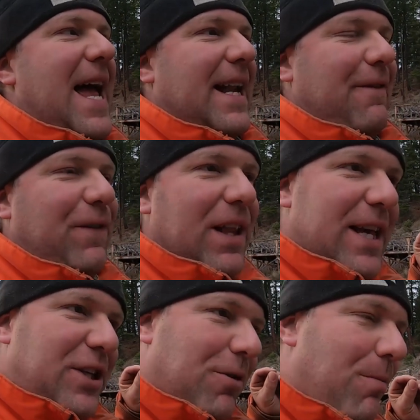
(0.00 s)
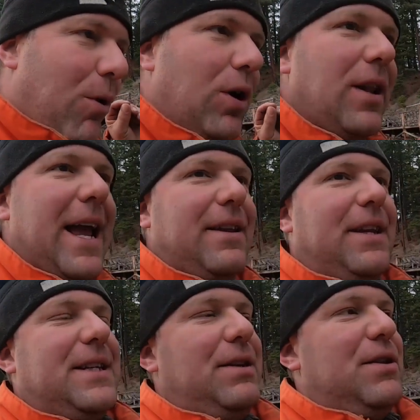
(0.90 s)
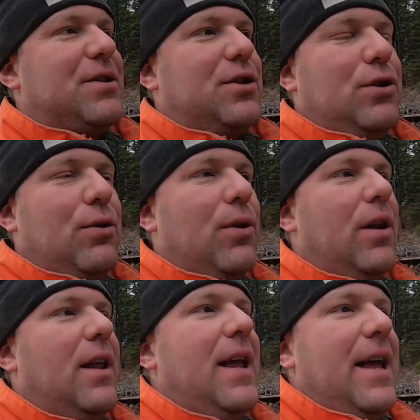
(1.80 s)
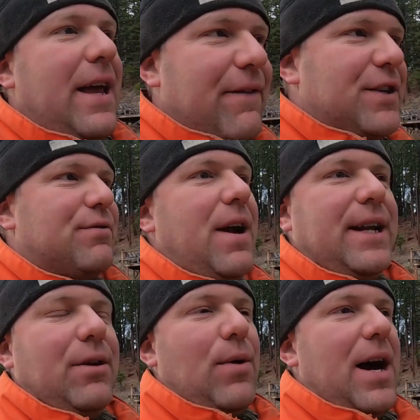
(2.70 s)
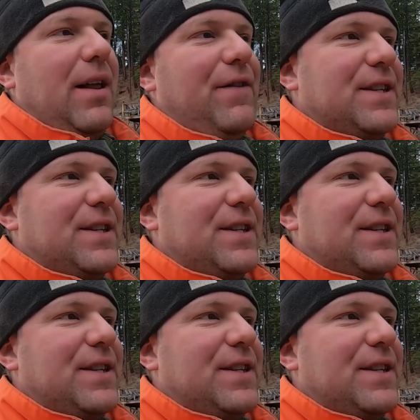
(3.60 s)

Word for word: And I feel like you're more likely to use a tool if it's running well.